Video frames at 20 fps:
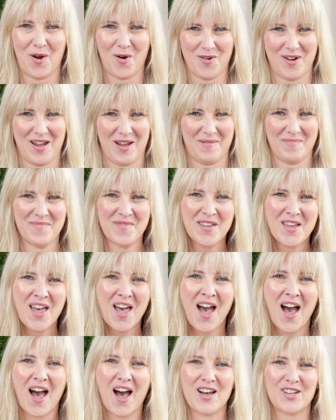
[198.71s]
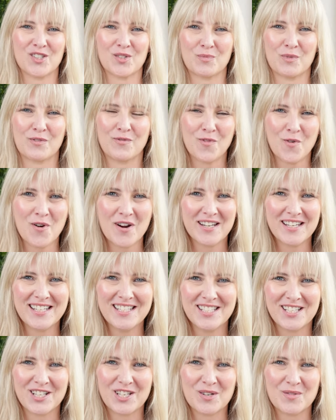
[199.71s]
Okay, uh, so before I
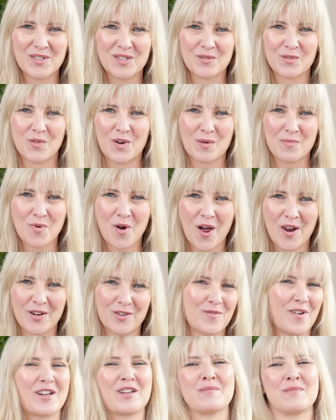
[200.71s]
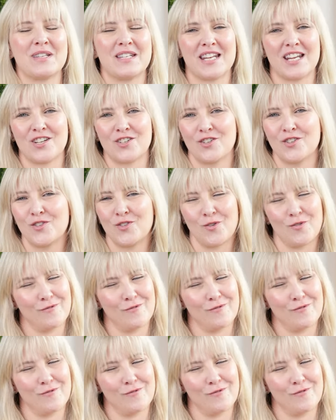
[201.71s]
continue with some great product recommendations,